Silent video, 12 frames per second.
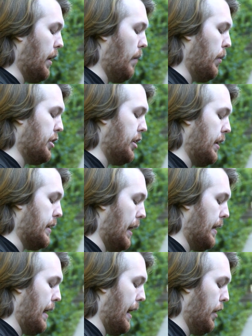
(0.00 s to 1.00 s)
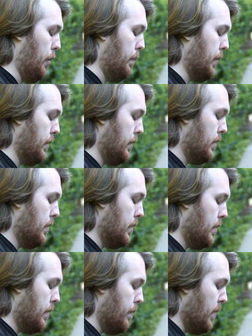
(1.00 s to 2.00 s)
I wish he had gotten help.
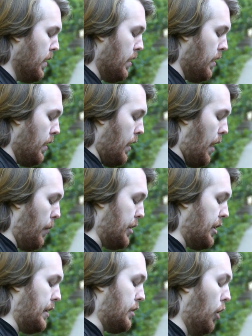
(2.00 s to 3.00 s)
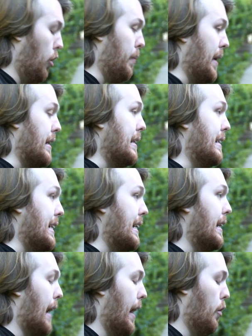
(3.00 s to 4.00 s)
I wish he told me he
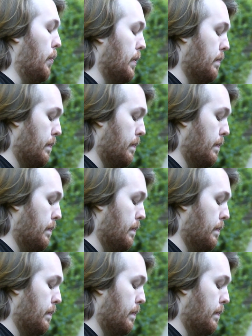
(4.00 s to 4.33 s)
needed help.